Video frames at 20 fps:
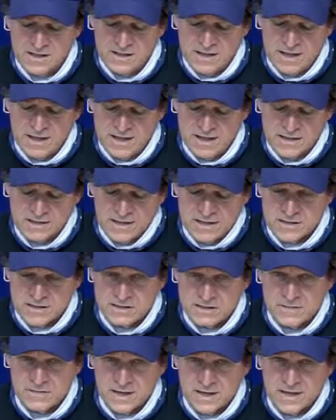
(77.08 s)
and and
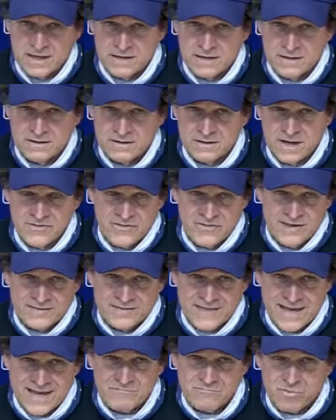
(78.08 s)
and I think
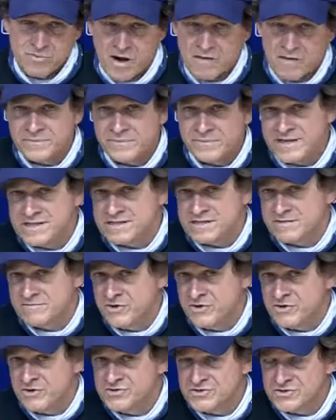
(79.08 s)
that probably has the
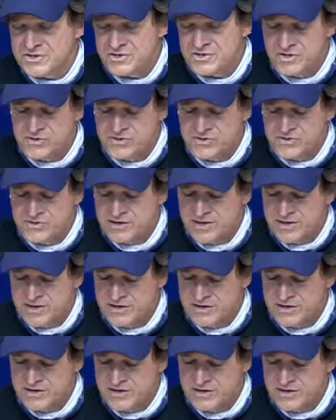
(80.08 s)
most to do with that. I
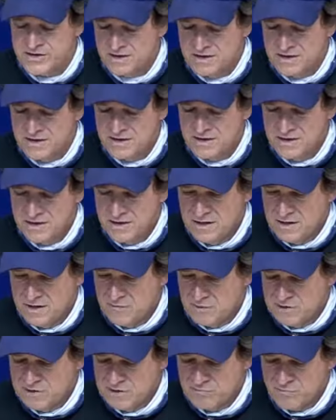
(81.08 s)
don't.
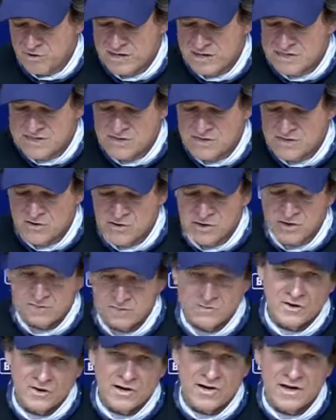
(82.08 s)
Well, I'm praising our our